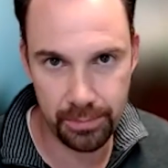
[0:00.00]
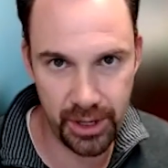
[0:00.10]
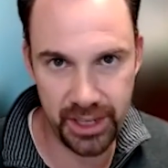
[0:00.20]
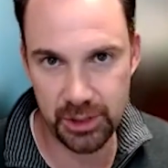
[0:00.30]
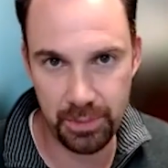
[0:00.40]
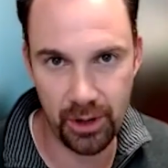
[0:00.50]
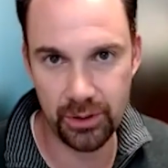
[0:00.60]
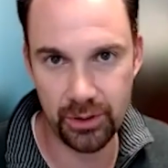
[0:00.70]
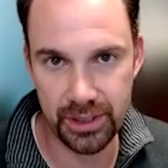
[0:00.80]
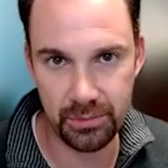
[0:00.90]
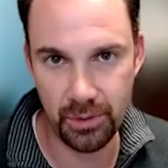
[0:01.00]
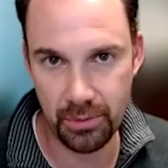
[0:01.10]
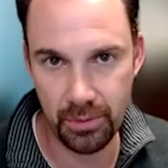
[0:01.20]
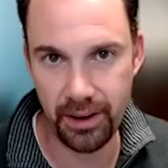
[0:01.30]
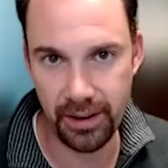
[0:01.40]
predisposed in one
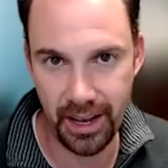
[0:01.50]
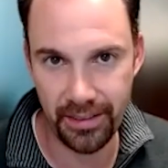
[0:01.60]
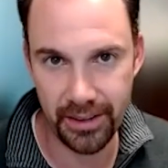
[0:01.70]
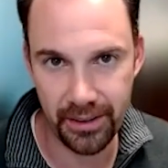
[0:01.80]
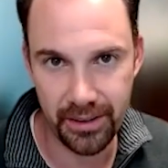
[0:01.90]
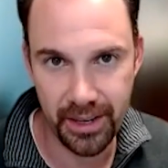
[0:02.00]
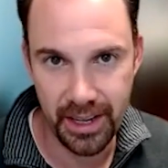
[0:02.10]
way or another.